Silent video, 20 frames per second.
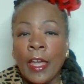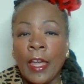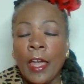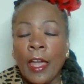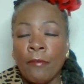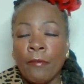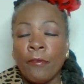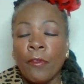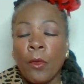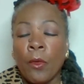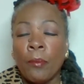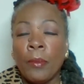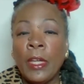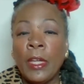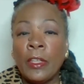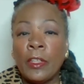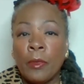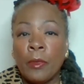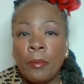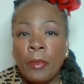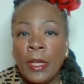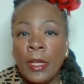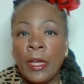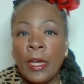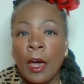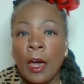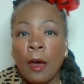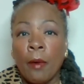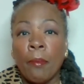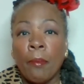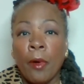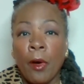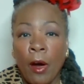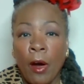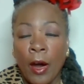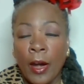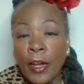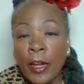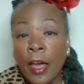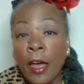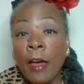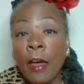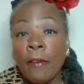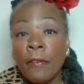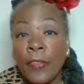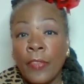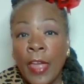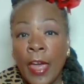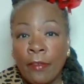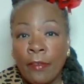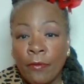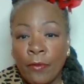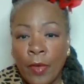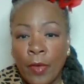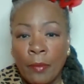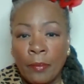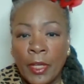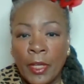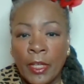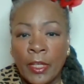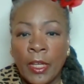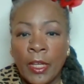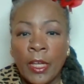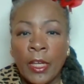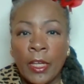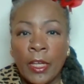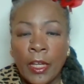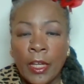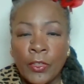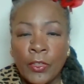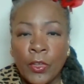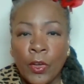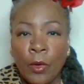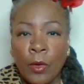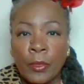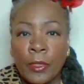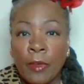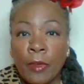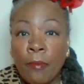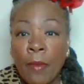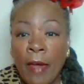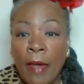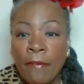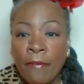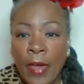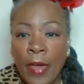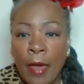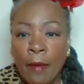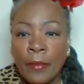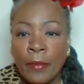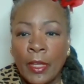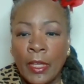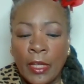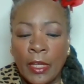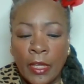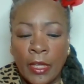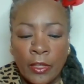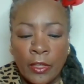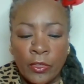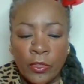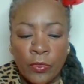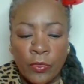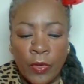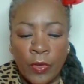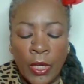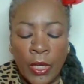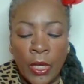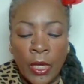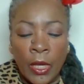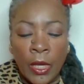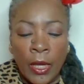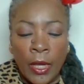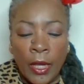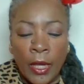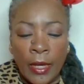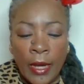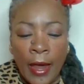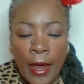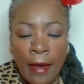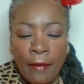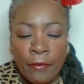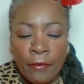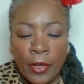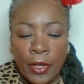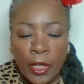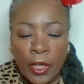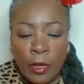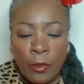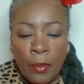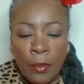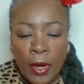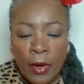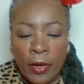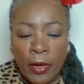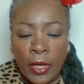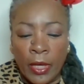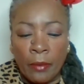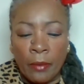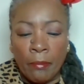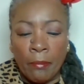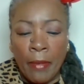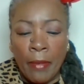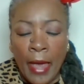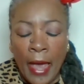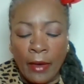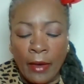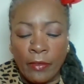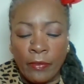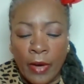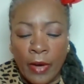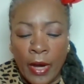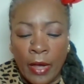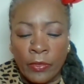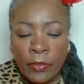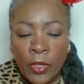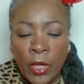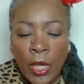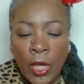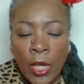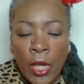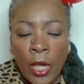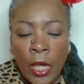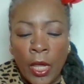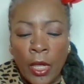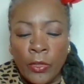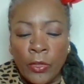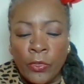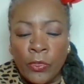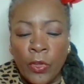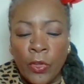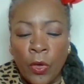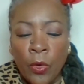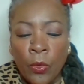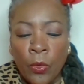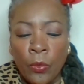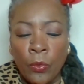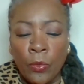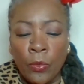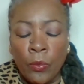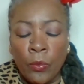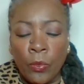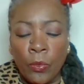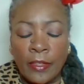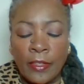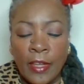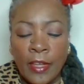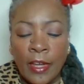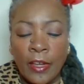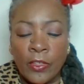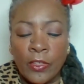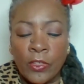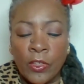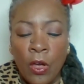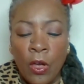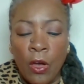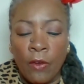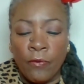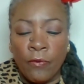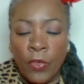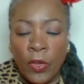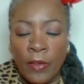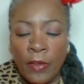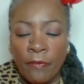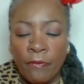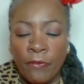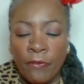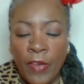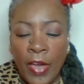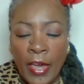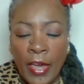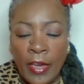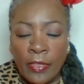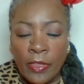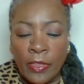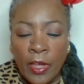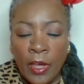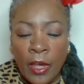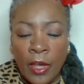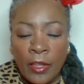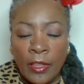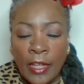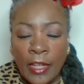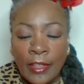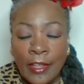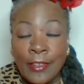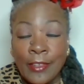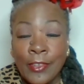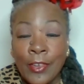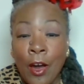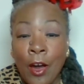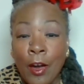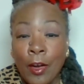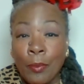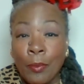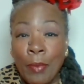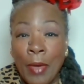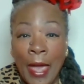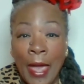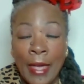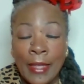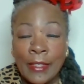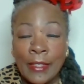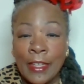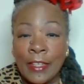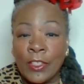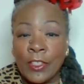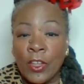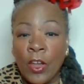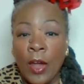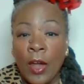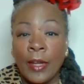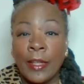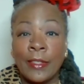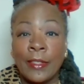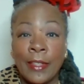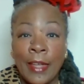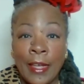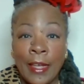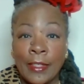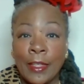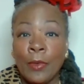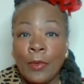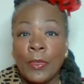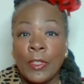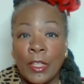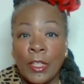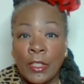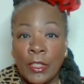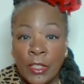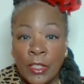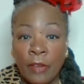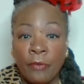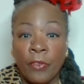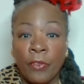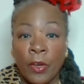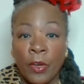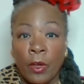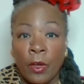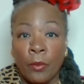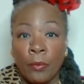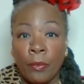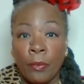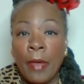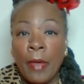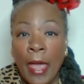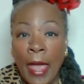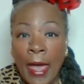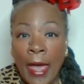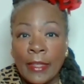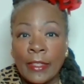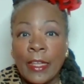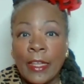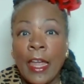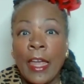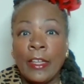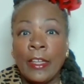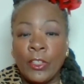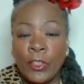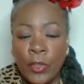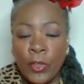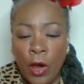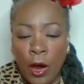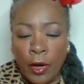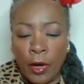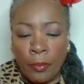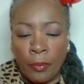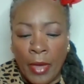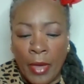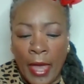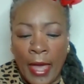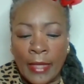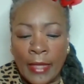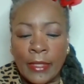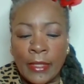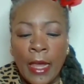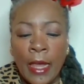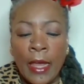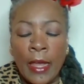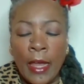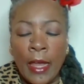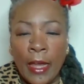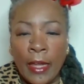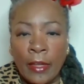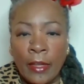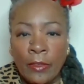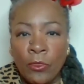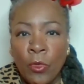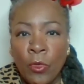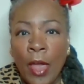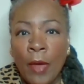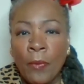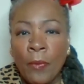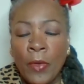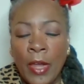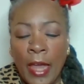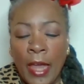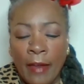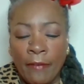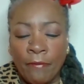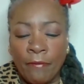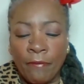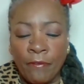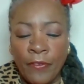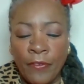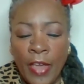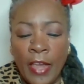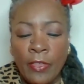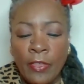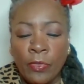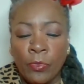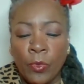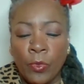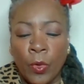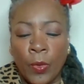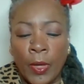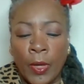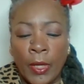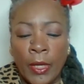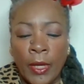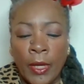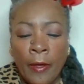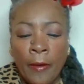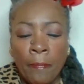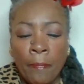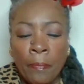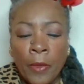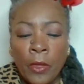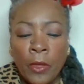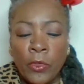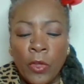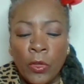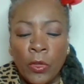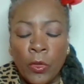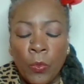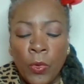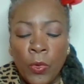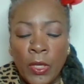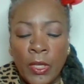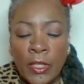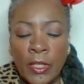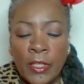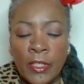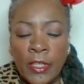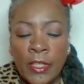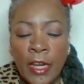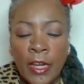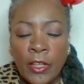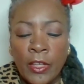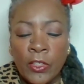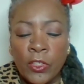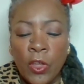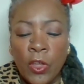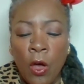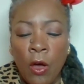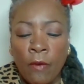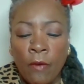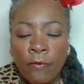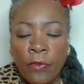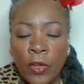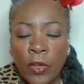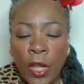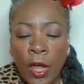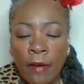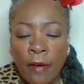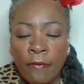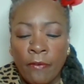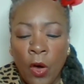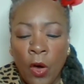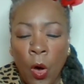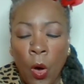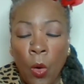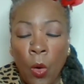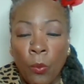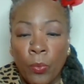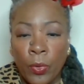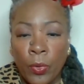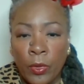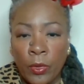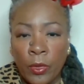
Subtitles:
and for me to be a part of that remnant in terms of my family history and African American background. And so sing a song full of faith that the dark past has taught us. Yes, it was a difficult past, a dark past, and yet we had faith through it so that we could sing a song full of hope